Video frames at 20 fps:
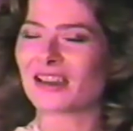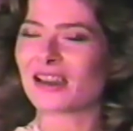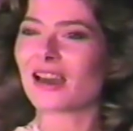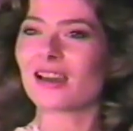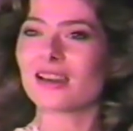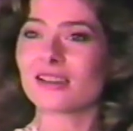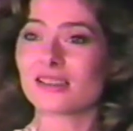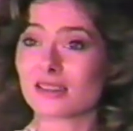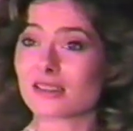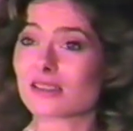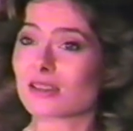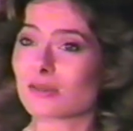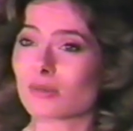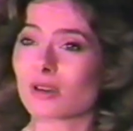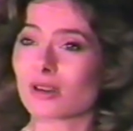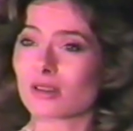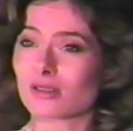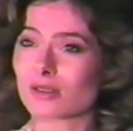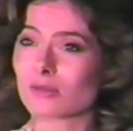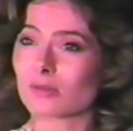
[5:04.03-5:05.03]
And I did
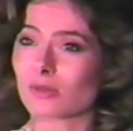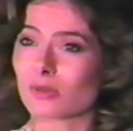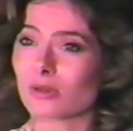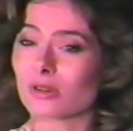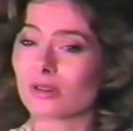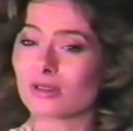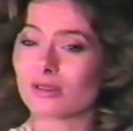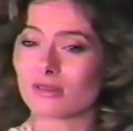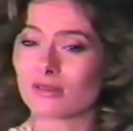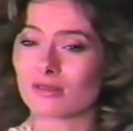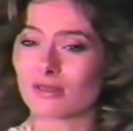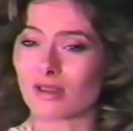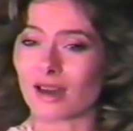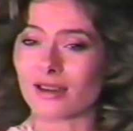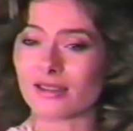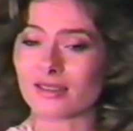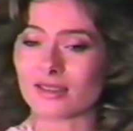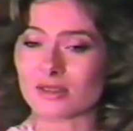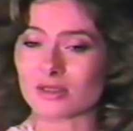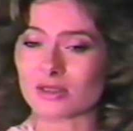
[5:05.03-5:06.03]
some some good,
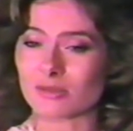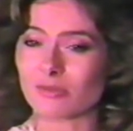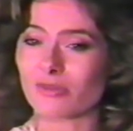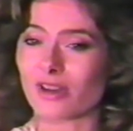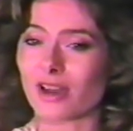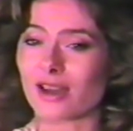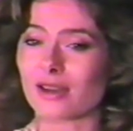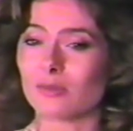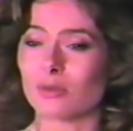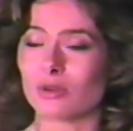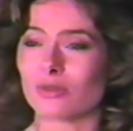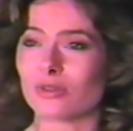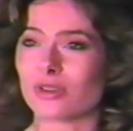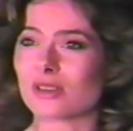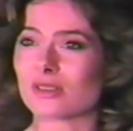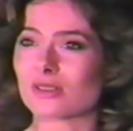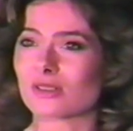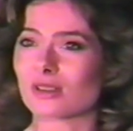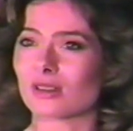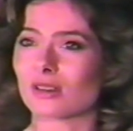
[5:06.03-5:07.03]
I think, some fine
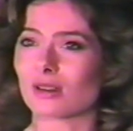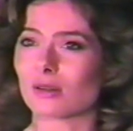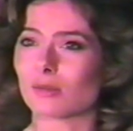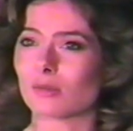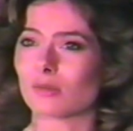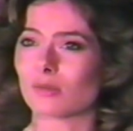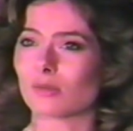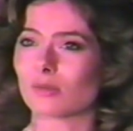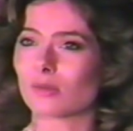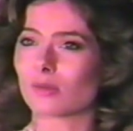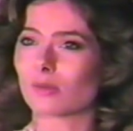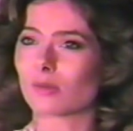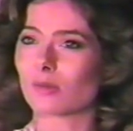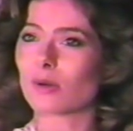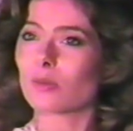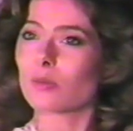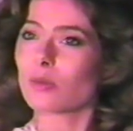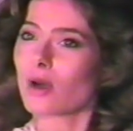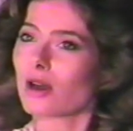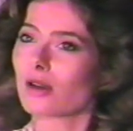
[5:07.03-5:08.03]
movies, and I'm
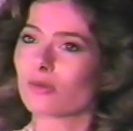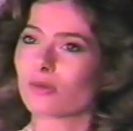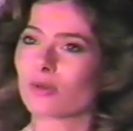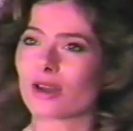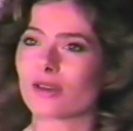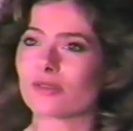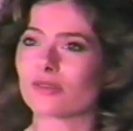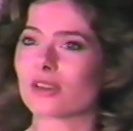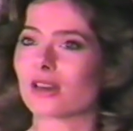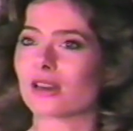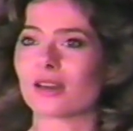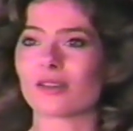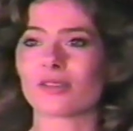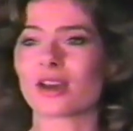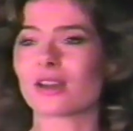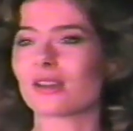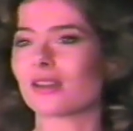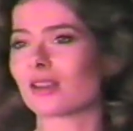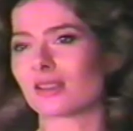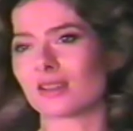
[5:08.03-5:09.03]
I'm proud of what I've done.
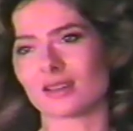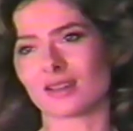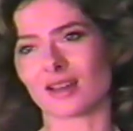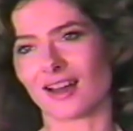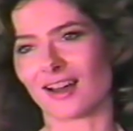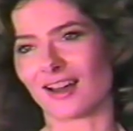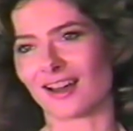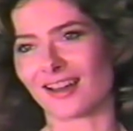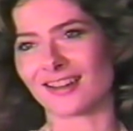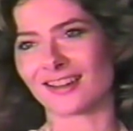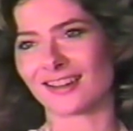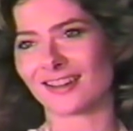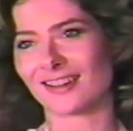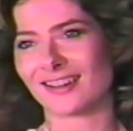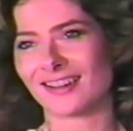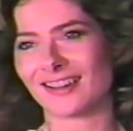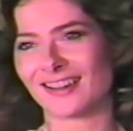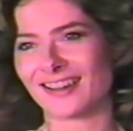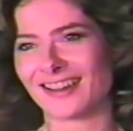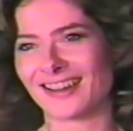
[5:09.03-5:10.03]
I've got nothing to hide.
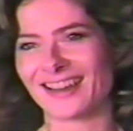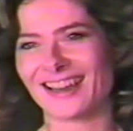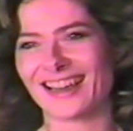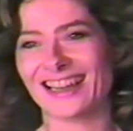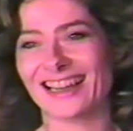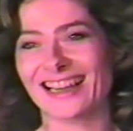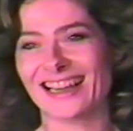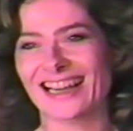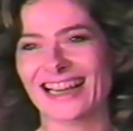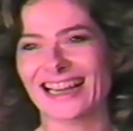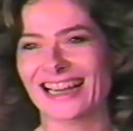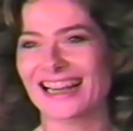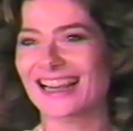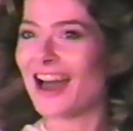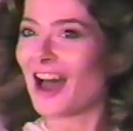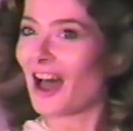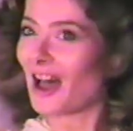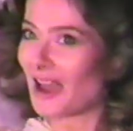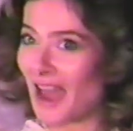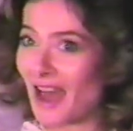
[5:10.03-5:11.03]

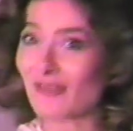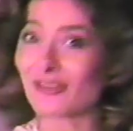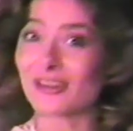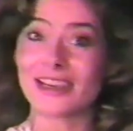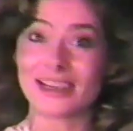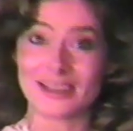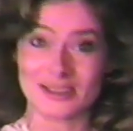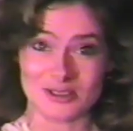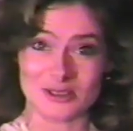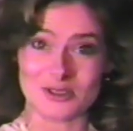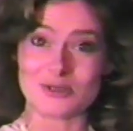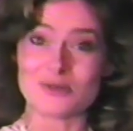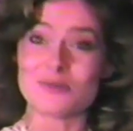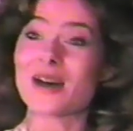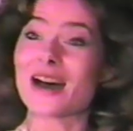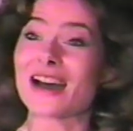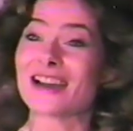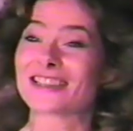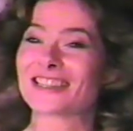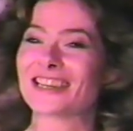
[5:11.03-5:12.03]
Mm-hmm. I haven't hidden
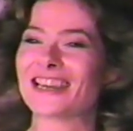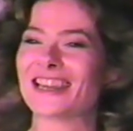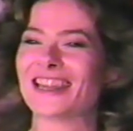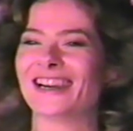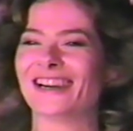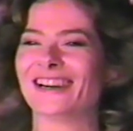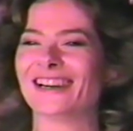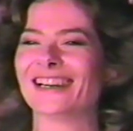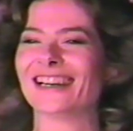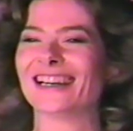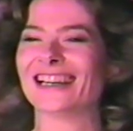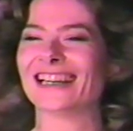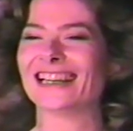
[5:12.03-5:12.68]
too much either.